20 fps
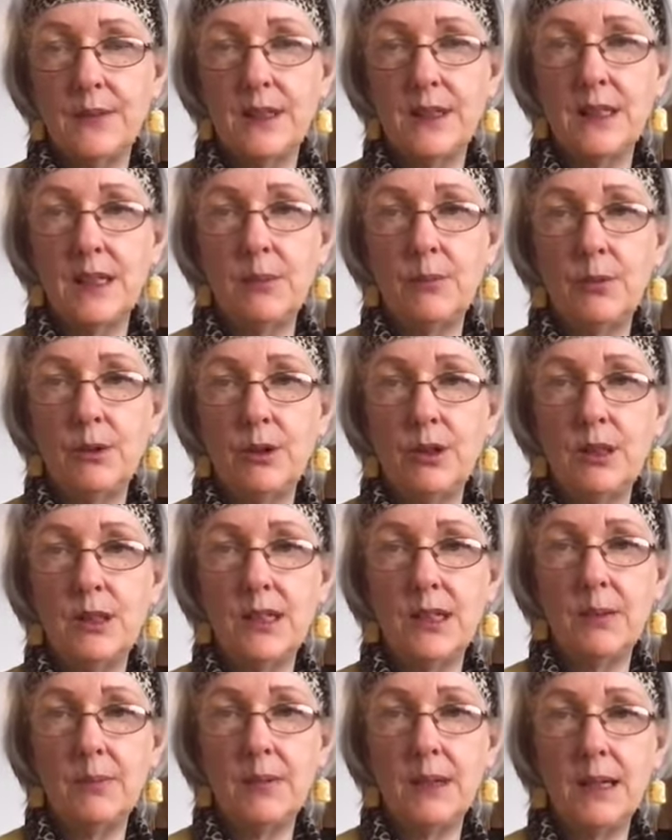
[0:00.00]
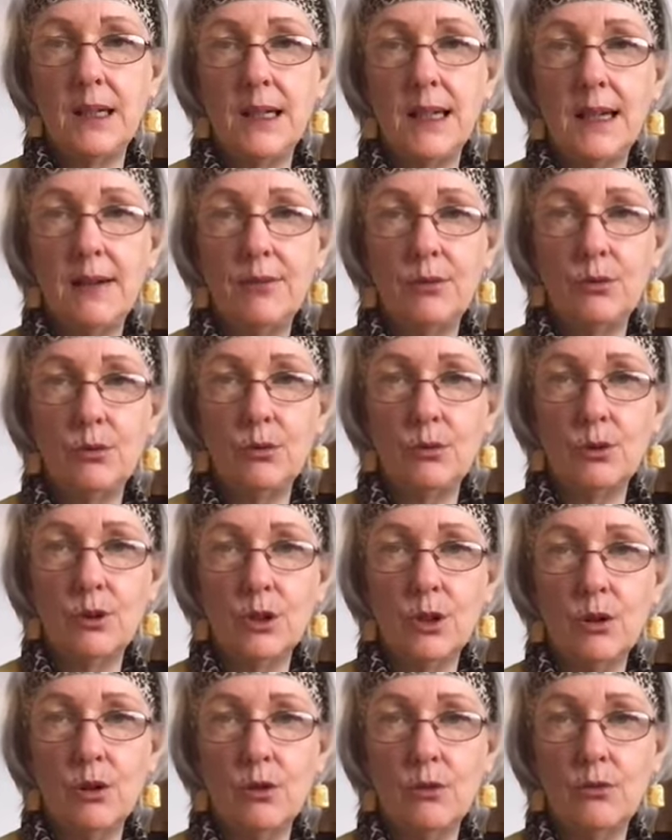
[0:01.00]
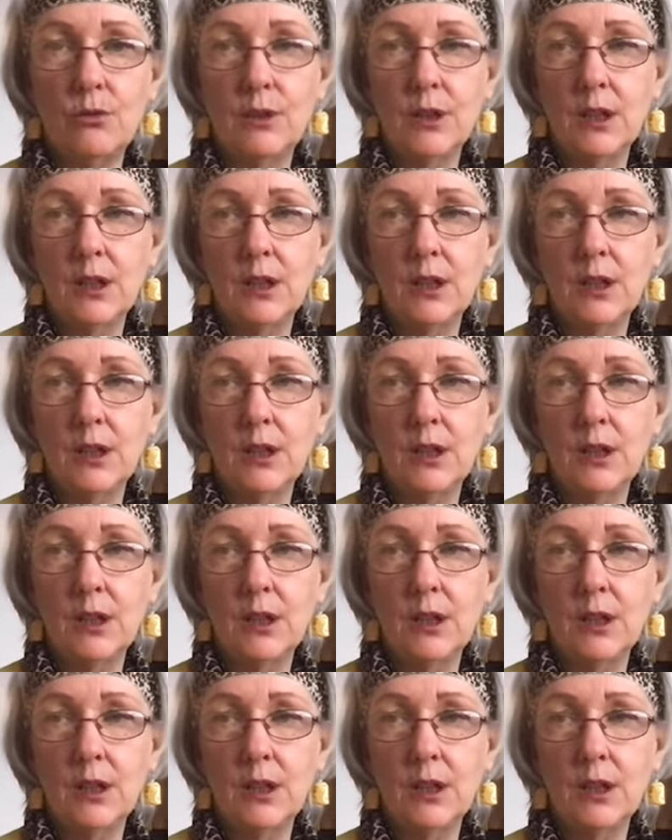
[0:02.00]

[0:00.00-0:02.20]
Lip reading: deeper and deeper levels of